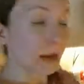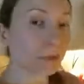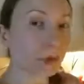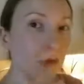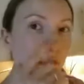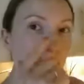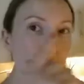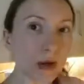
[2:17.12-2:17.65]

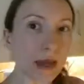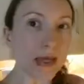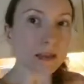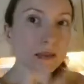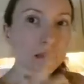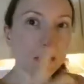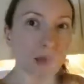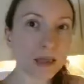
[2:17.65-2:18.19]
going to
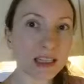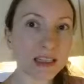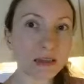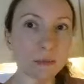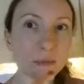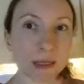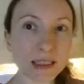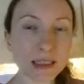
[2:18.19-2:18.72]
add
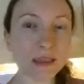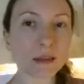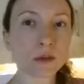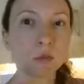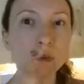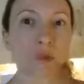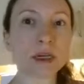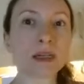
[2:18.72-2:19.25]
little by little
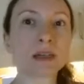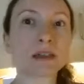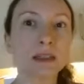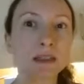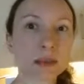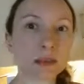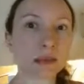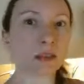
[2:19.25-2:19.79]
while
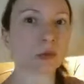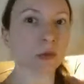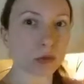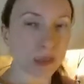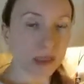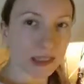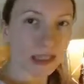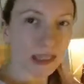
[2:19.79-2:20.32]
it's still
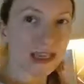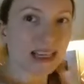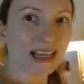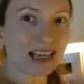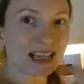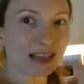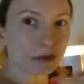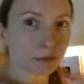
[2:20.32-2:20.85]
working
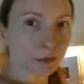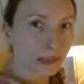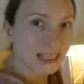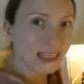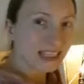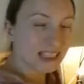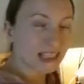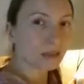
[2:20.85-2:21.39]
and
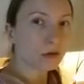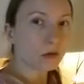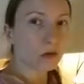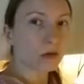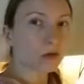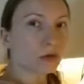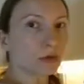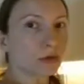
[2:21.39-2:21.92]
beating
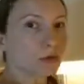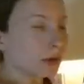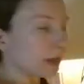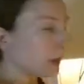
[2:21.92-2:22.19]
all those